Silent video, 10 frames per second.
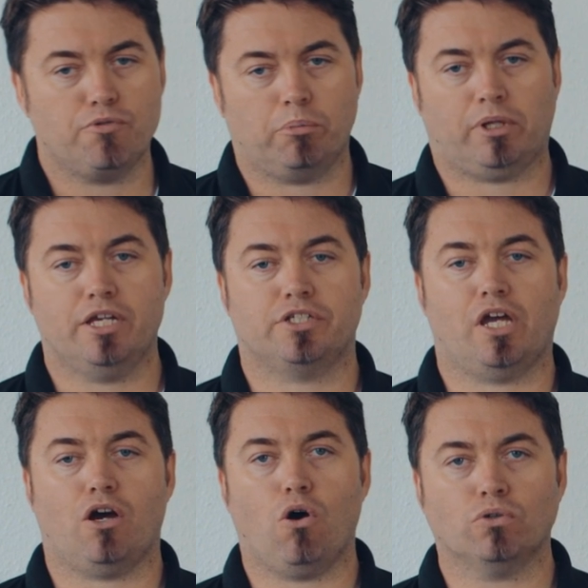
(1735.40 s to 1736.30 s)
replace
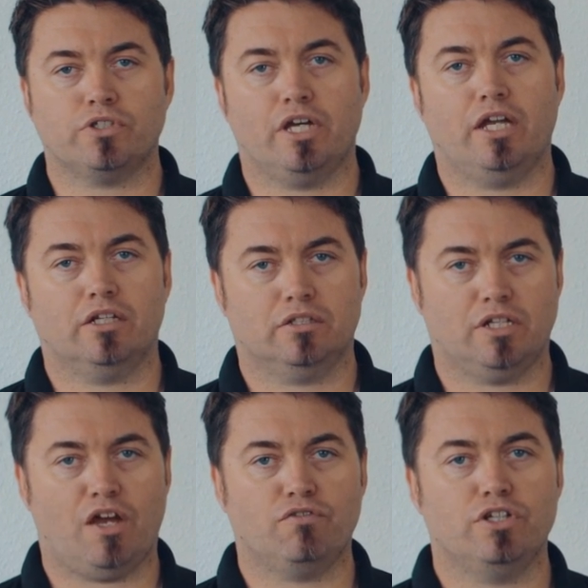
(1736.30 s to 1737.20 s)
our
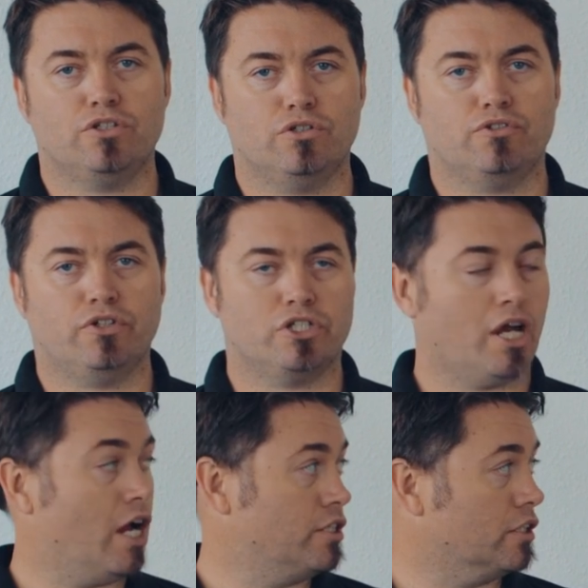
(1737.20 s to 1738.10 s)
alternator and is used for
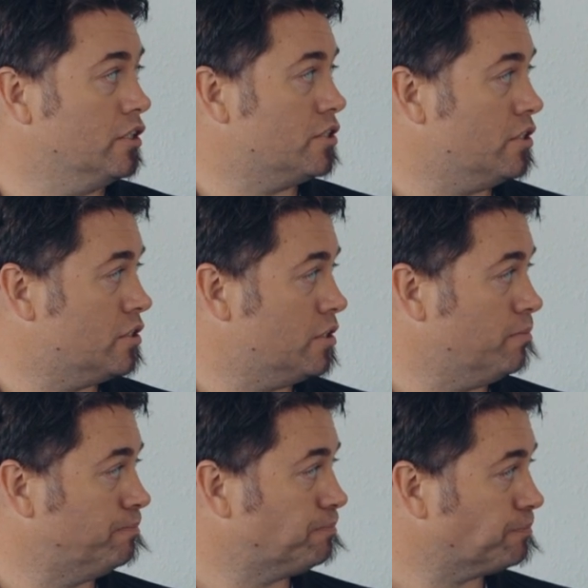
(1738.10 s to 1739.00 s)
charging the
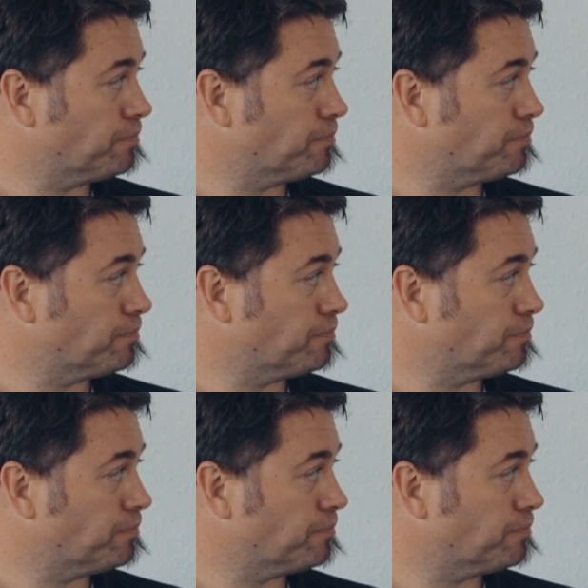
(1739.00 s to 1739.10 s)
system.